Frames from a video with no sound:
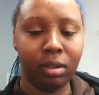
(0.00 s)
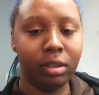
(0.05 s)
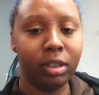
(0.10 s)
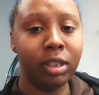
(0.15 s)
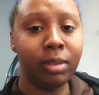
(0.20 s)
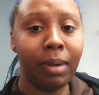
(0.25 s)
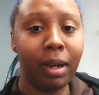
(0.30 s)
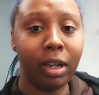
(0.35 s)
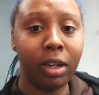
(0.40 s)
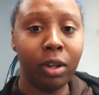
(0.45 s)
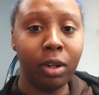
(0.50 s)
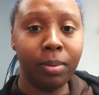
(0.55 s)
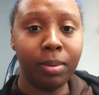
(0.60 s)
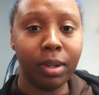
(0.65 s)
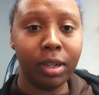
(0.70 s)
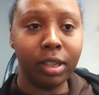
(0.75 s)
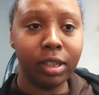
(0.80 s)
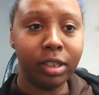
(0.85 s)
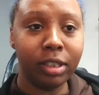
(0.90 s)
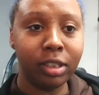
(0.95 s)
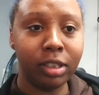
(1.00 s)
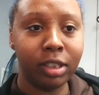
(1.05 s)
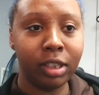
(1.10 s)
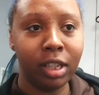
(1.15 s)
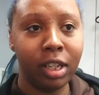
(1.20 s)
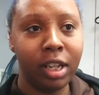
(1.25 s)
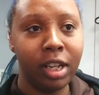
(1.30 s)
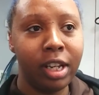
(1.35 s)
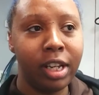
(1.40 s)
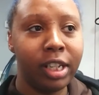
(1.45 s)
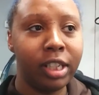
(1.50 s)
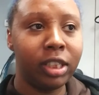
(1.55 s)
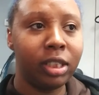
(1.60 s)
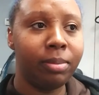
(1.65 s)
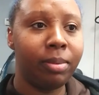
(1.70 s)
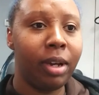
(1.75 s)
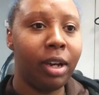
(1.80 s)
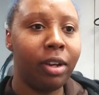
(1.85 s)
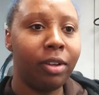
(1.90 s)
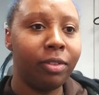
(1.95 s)
it's about coupons. It's
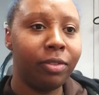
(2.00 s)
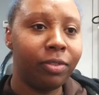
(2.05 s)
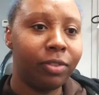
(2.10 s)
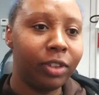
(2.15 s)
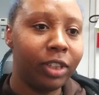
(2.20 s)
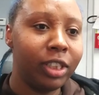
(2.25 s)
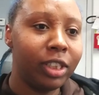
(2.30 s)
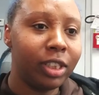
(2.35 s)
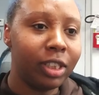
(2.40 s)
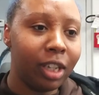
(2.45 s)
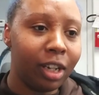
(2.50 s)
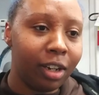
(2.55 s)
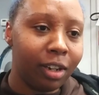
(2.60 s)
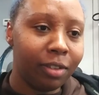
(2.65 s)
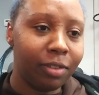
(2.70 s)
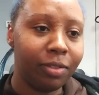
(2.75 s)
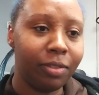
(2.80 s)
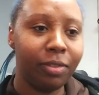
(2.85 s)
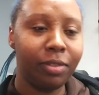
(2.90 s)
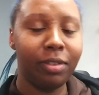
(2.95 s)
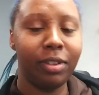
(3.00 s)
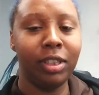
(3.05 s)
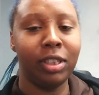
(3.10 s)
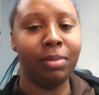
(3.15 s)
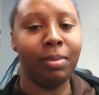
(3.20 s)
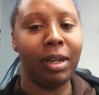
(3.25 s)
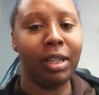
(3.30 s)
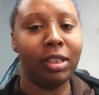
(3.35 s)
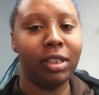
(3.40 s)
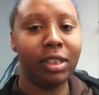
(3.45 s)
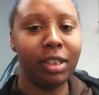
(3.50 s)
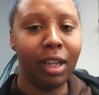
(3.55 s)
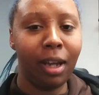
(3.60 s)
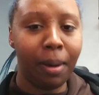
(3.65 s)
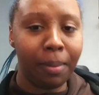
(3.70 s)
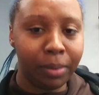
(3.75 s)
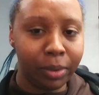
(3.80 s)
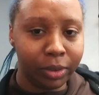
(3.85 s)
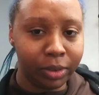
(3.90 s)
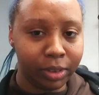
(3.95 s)
about free stuff. It's about
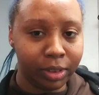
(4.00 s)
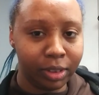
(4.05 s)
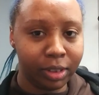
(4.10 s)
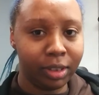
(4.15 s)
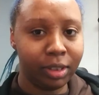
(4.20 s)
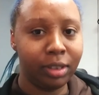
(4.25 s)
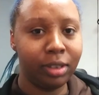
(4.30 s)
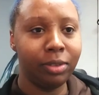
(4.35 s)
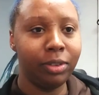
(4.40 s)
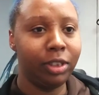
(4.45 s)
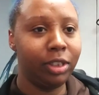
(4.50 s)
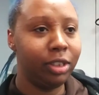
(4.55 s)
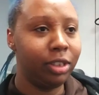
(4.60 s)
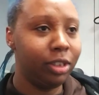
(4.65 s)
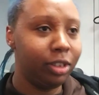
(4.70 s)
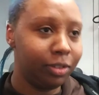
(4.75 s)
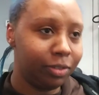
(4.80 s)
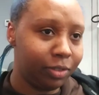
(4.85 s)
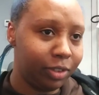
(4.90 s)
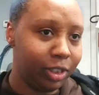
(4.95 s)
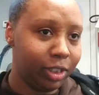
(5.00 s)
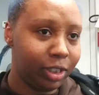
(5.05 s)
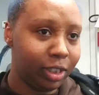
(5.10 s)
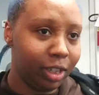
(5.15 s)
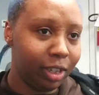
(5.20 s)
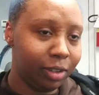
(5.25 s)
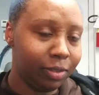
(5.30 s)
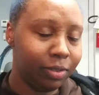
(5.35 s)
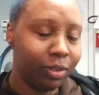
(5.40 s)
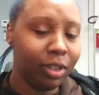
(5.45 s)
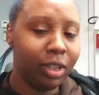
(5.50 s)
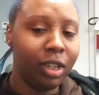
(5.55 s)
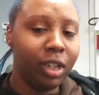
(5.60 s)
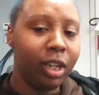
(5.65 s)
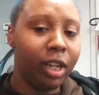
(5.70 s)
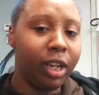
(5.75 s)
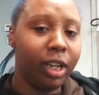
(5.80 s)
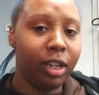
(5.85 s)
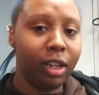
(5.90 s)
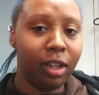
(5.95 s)
samples, which is still free stuff
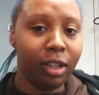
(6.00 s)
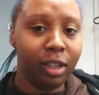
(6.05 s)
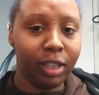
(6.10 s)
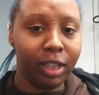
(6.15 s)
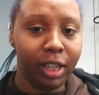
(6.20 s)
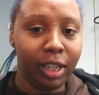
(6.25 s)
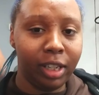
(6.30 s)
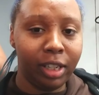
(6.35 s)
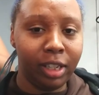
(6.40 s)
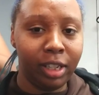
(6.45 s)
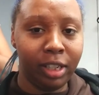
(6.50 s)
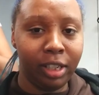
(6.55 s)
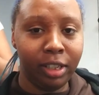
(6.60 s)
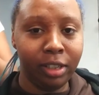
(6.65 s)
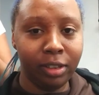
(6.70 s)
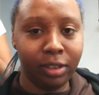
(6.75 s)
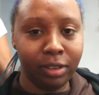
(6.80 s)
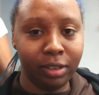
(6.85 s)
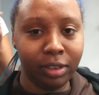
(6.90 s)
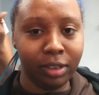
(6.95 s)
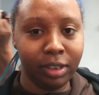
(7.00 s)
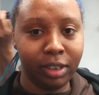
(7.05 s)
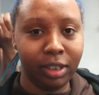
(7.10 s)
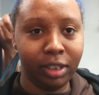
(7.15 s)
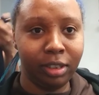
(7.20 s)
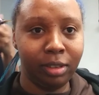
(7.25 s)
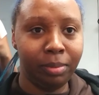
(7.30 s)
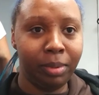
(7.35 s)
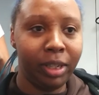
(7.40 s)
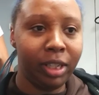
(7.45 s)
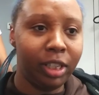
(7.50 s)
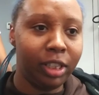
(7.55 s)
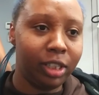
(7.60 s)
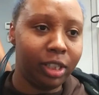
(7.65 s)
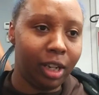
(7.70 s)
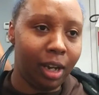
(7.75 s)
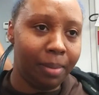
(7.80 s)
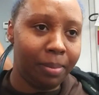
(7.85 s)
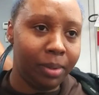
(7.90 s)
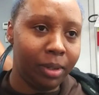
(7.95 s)
and all that and deals and penny
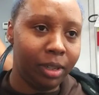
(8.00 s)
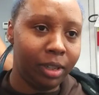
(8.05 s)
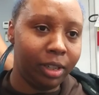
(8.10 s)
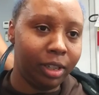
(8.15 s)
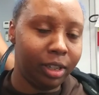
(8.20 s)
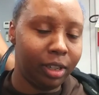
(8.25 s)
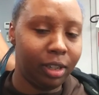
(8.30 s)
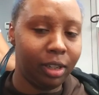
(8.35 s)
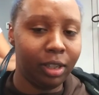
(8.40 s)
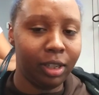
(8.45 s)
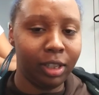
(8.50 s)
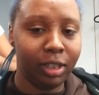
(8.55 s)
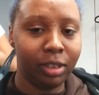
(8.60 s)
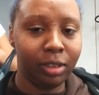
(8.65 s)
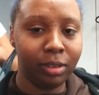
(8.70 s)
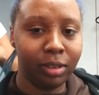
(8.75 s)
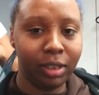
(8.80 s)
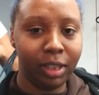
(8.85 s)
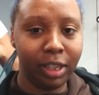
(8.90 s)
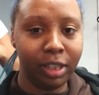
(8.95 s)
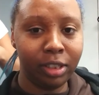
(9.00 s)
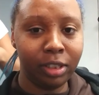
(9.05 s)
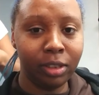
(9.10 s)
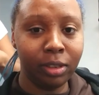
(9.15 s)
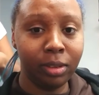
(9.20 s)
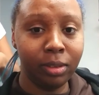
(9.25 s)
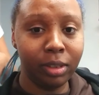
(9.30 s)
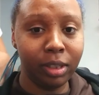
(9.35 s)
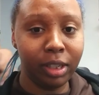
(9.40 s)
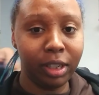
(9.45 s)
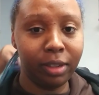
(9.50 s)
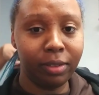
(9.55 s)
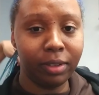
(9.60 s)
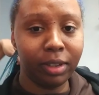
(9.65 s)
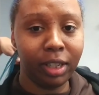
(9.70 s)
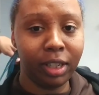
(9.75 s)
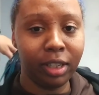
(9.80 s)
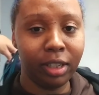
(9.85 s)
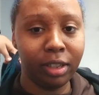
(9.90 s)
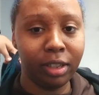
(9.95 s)
shopping and all that. So stay tuned and everything